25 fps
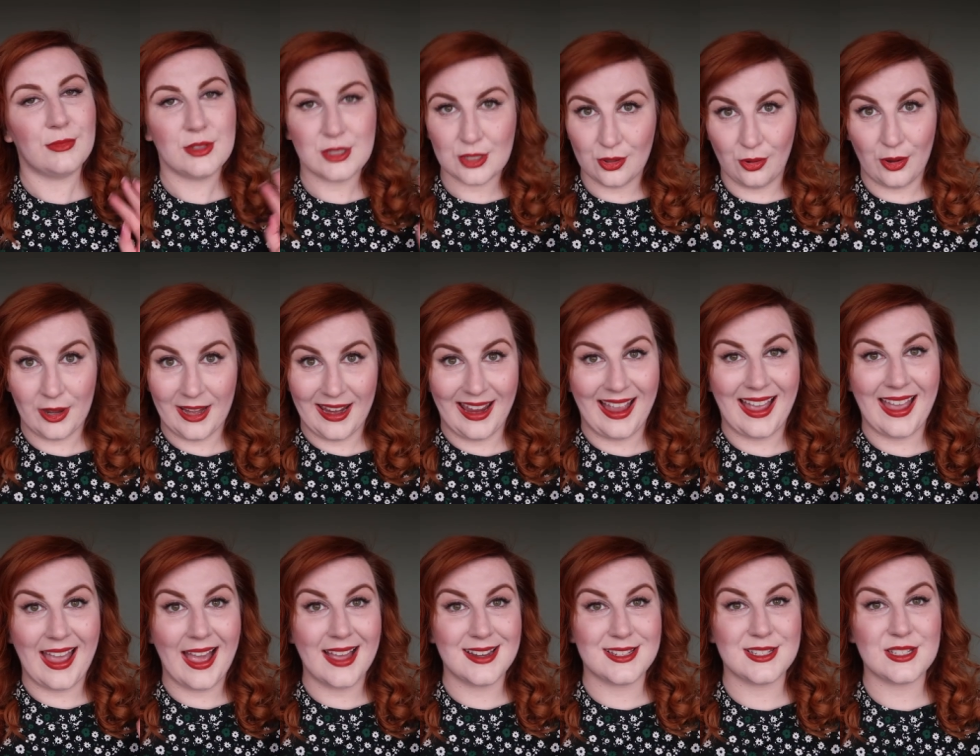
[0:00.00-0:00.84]
sorry I
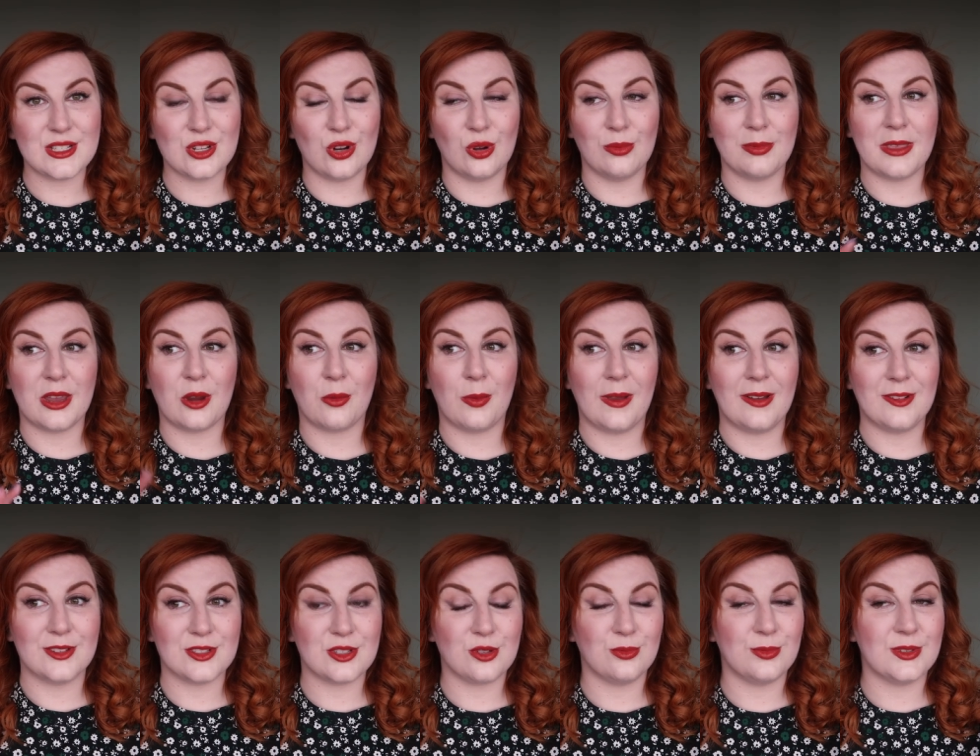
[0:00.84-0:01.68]
had to stop there
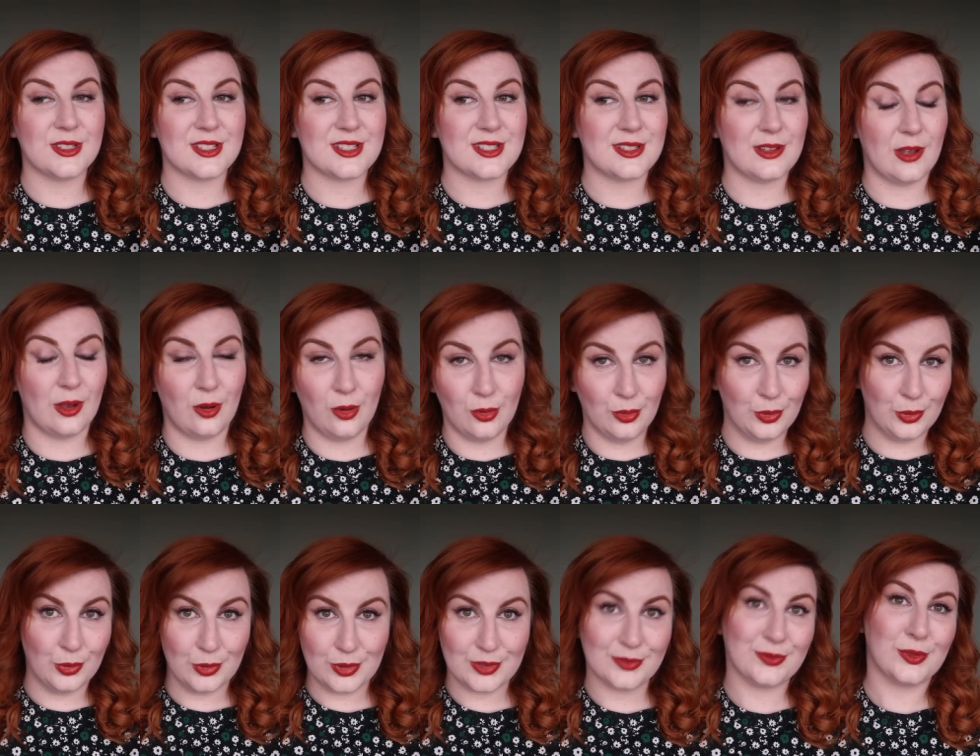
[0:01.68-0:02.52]
whilst there was a
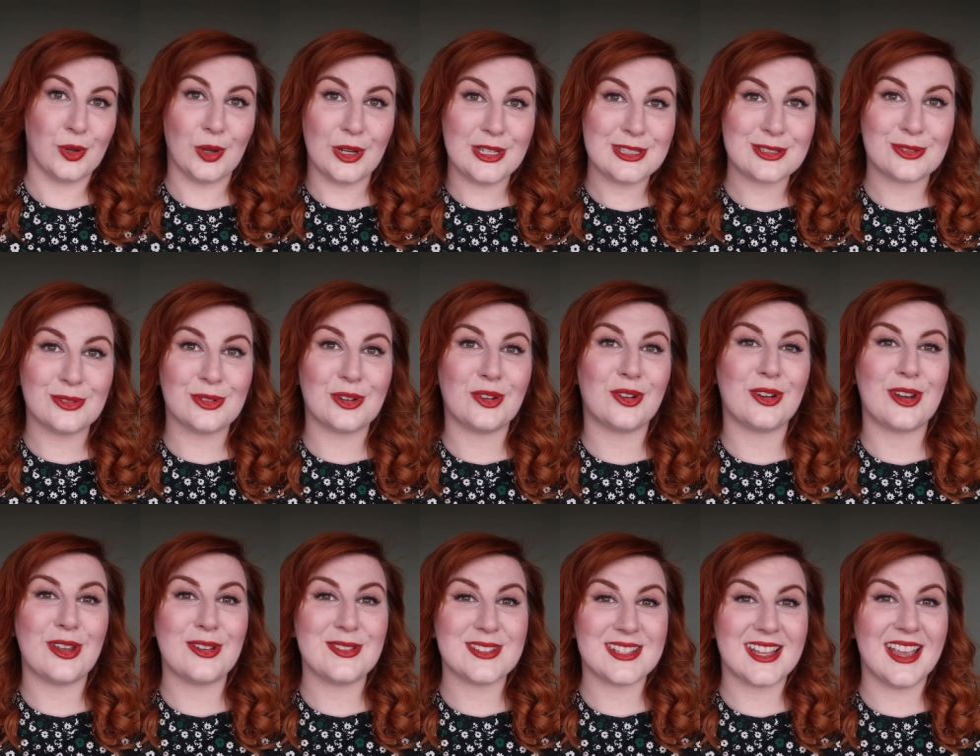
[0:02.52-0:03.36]
whole load of noise going
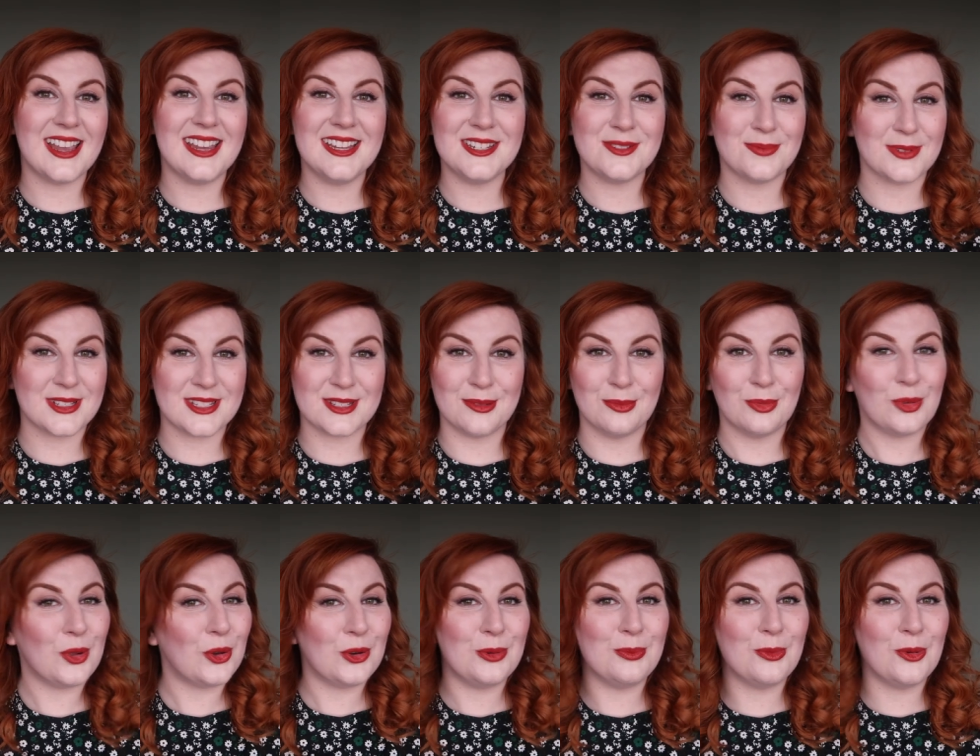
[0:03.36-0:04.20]
on outside with some
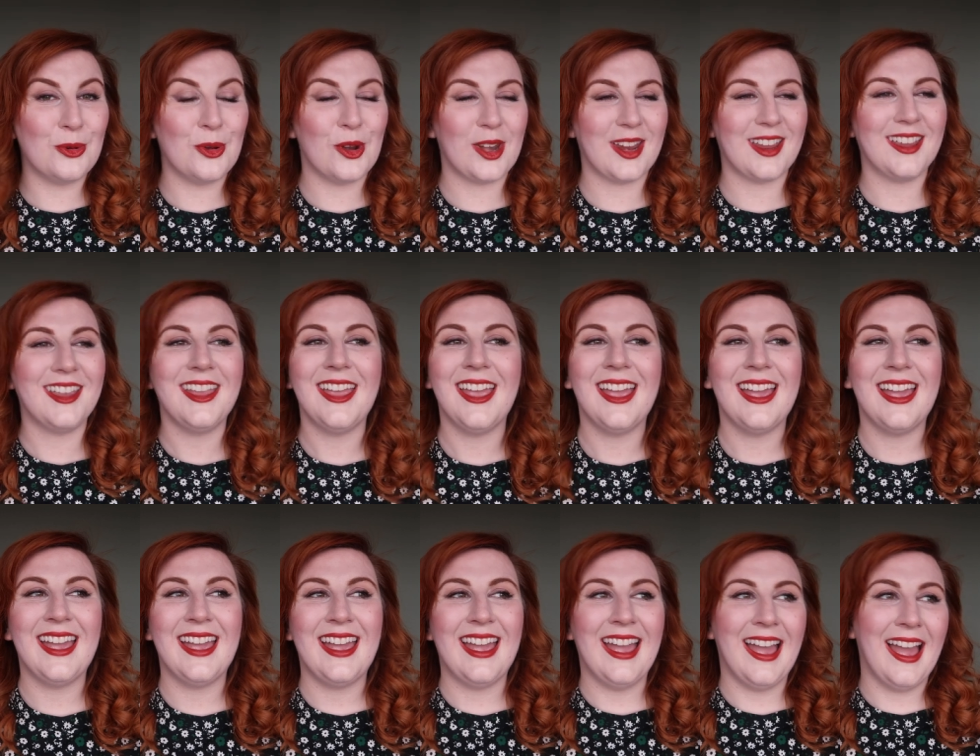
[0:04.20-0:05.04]
lawn mowing
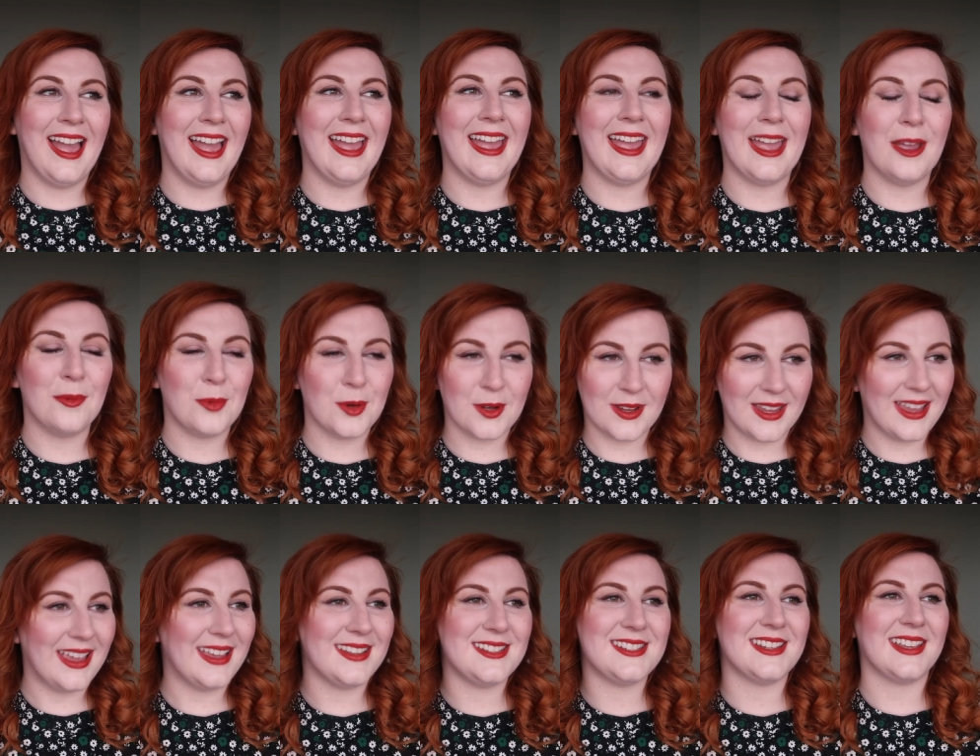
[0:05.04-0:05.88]
uh, we're
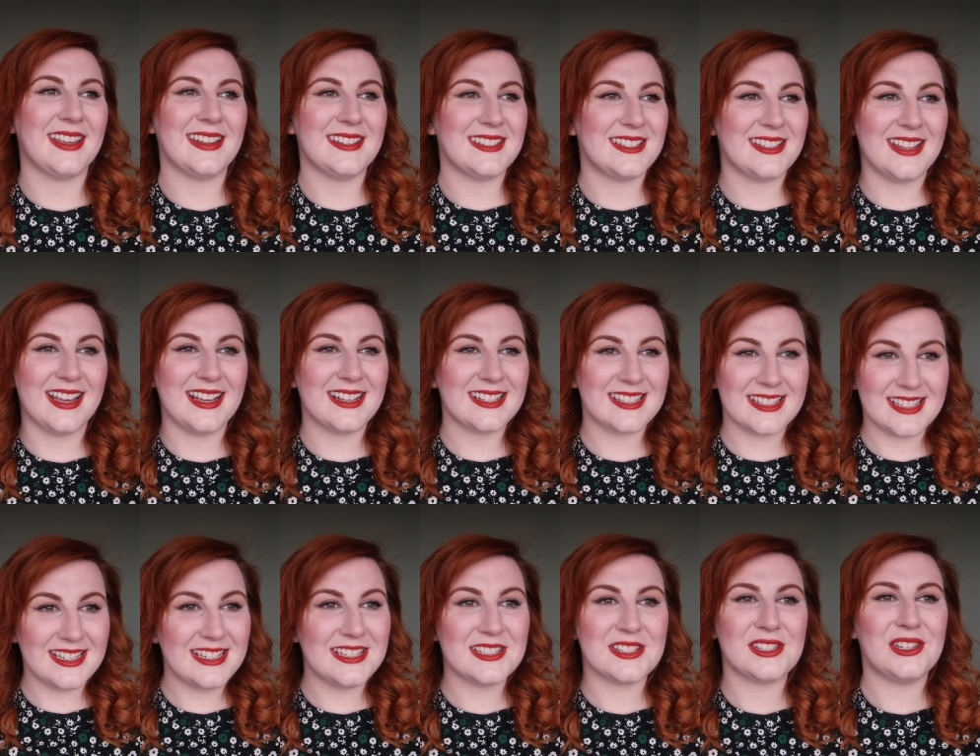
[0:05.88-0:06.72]
getting into that
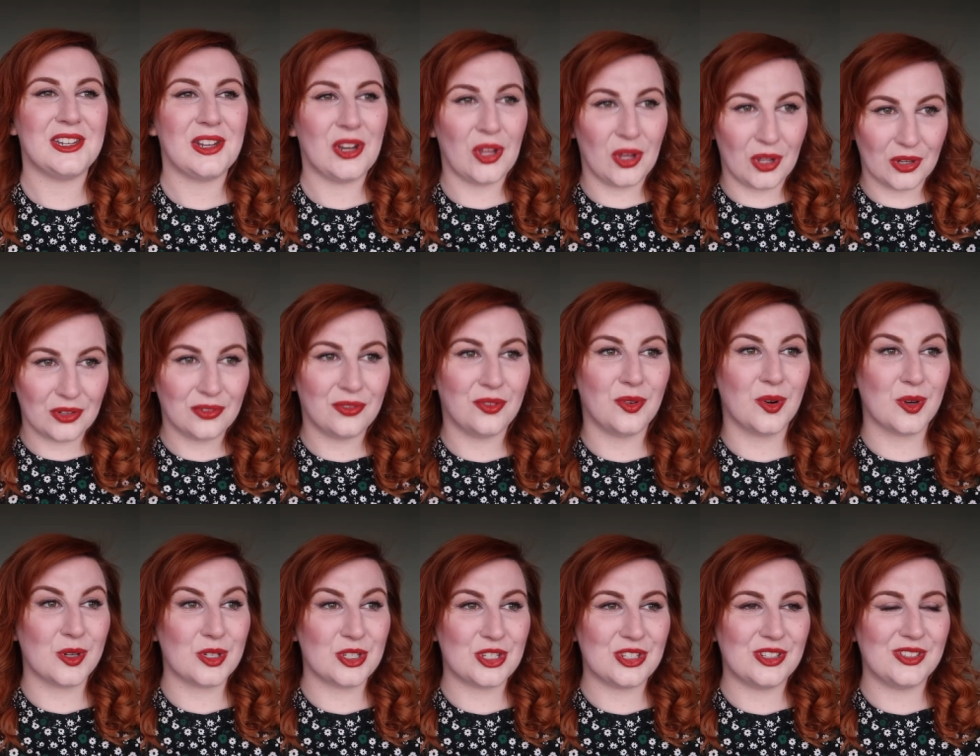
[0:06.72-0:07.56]
season
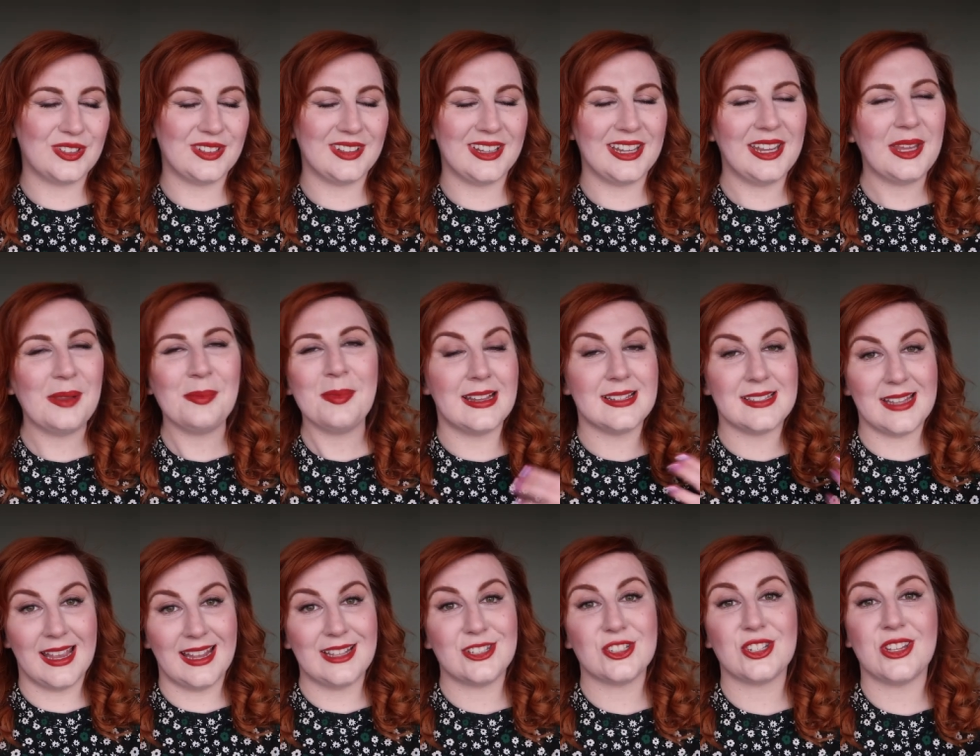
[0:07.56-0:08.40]
unfortunately
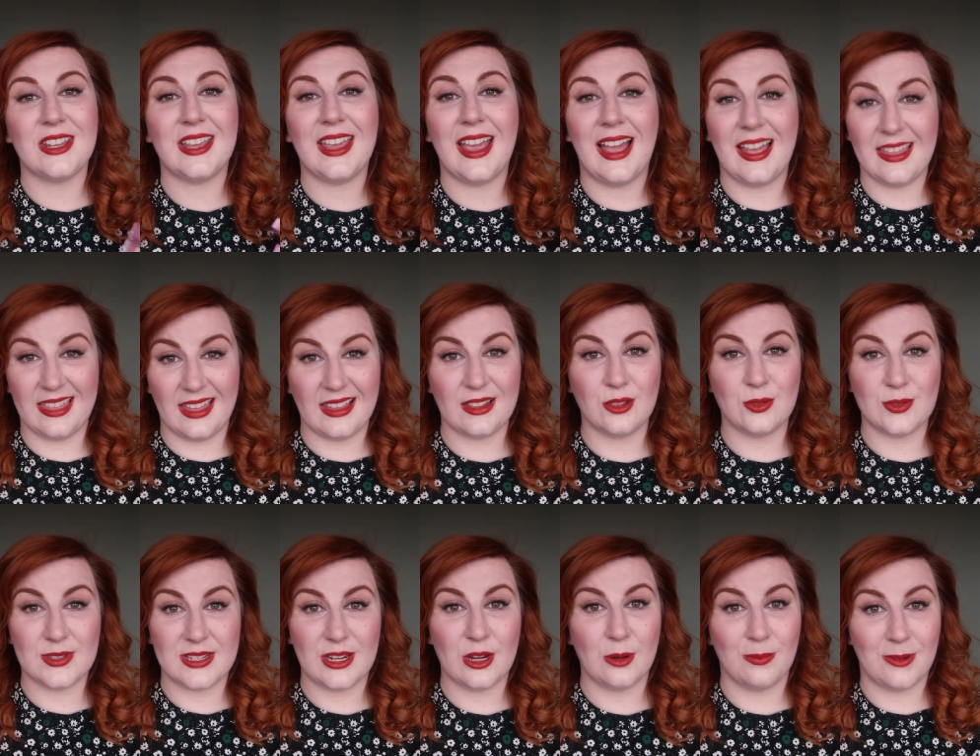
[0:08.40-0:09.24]
essentially I think
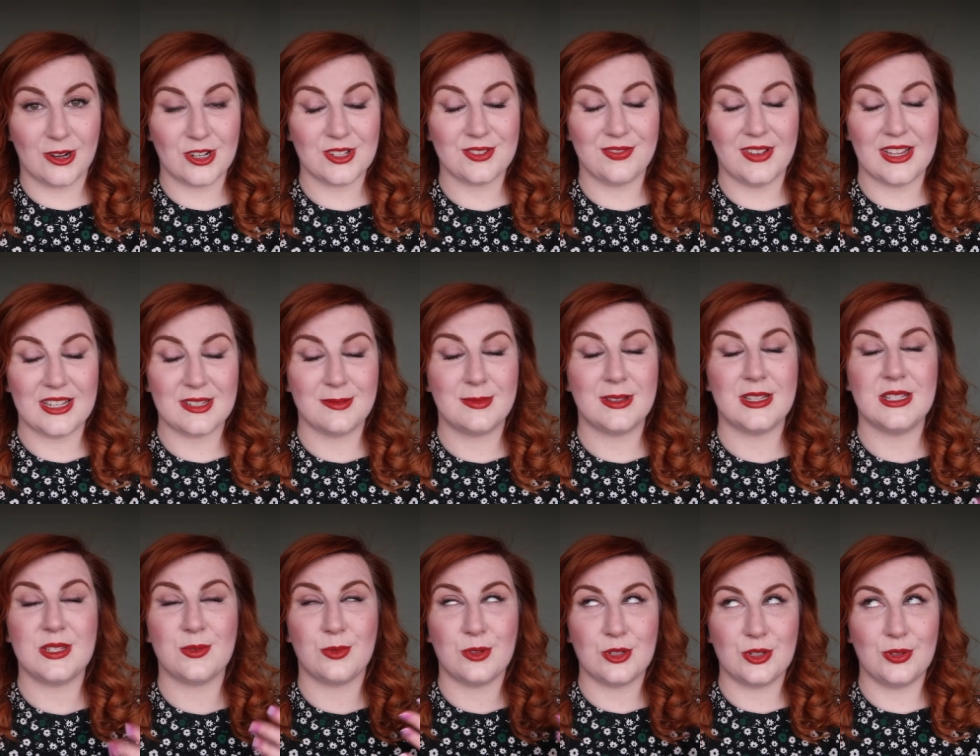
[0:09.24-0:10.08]
those Hairburst
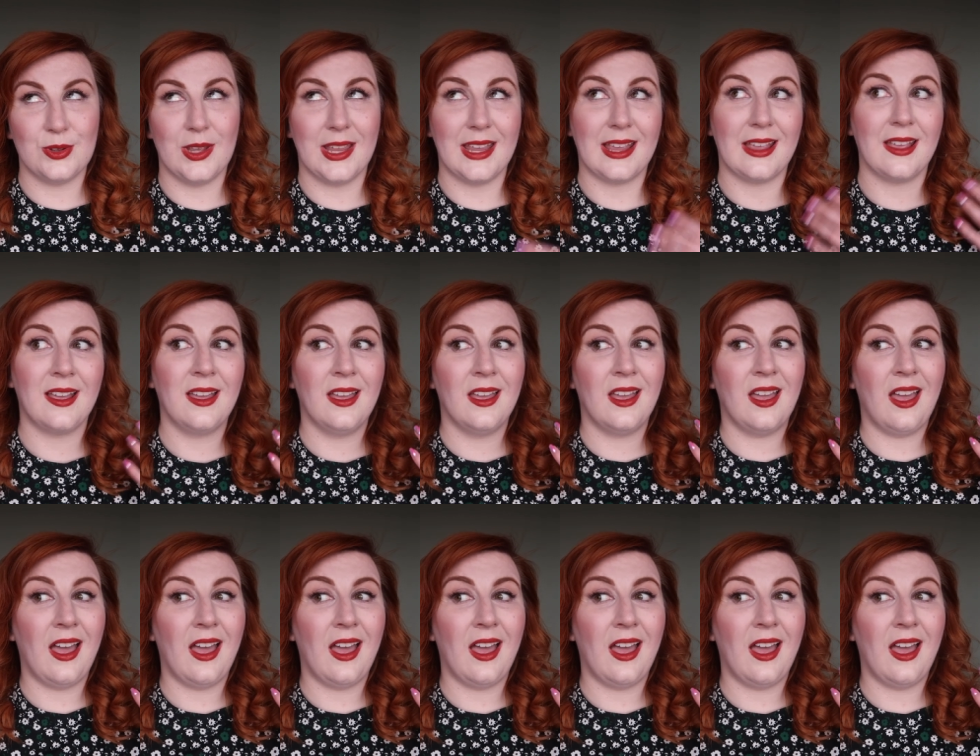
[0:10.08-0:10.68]
vitamins were doing